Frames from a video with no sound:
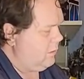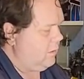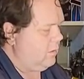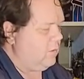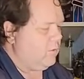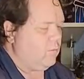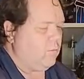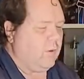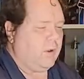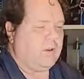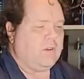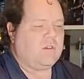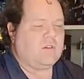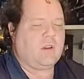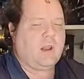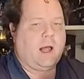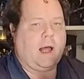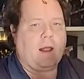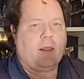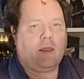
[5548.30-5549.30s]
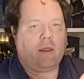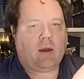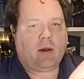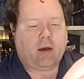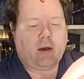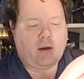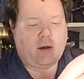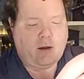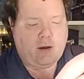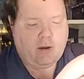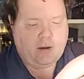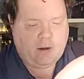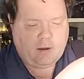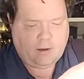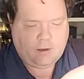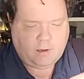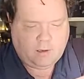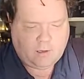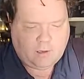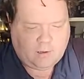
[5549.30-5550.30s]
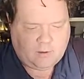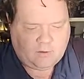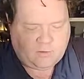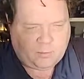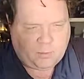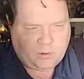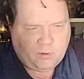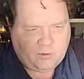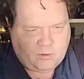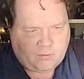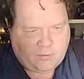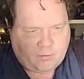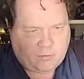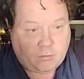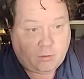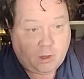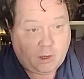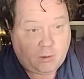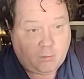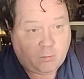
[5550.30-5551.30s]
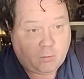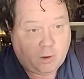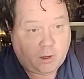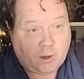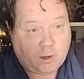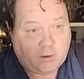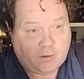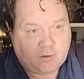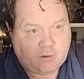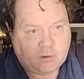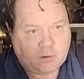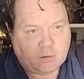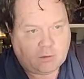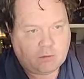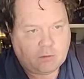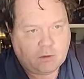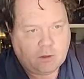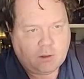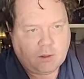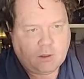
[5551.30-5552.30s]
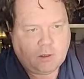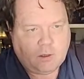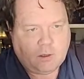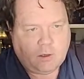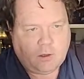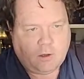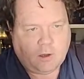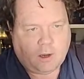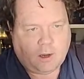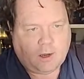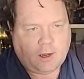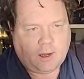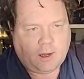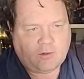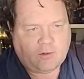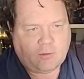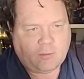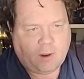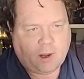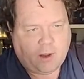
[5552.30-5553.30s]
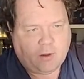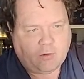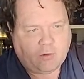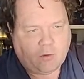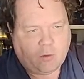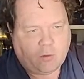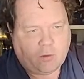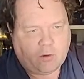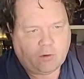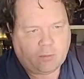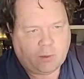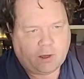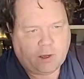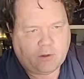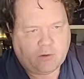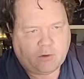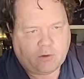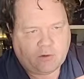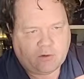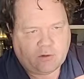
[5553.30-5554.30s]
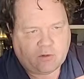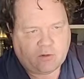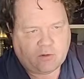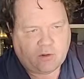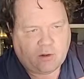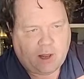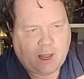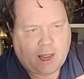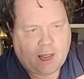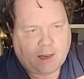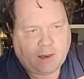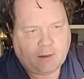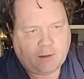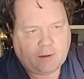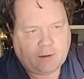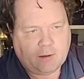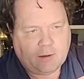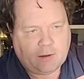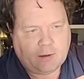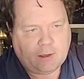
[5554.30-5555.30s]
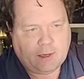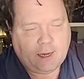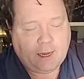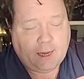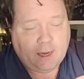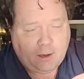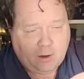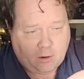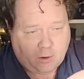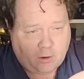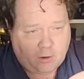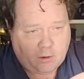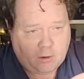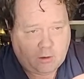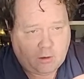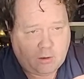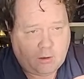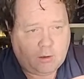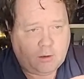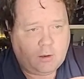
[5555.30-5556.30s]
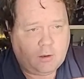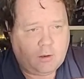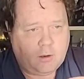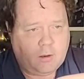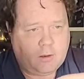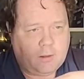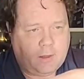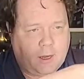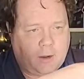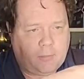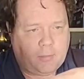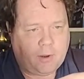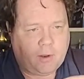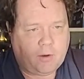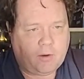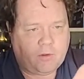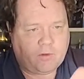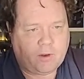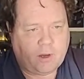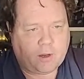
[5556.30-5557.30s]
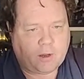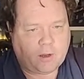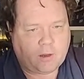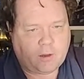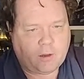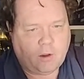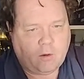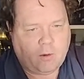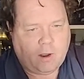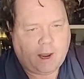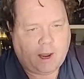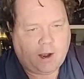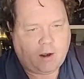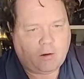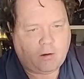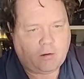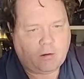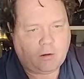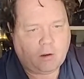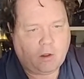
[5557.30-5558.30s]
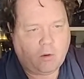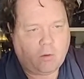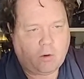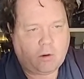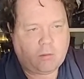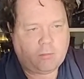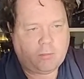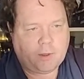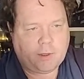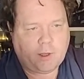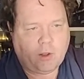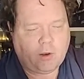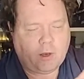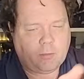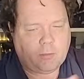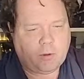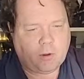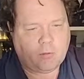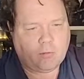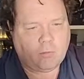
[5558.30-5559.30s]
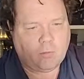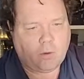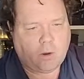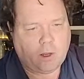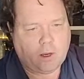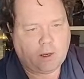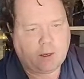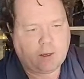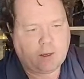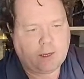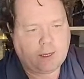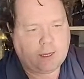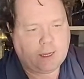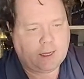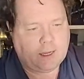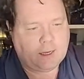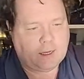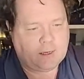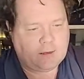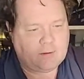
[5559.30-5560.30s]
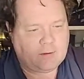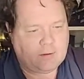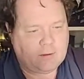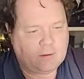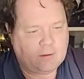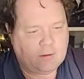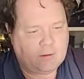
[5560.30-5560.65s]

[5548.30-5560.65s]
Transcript: There's one slot there. Now I suppose if you really wanted to, you could customize yours, because there's a slot here that appears that it could go higher or lower, but they only put one in it.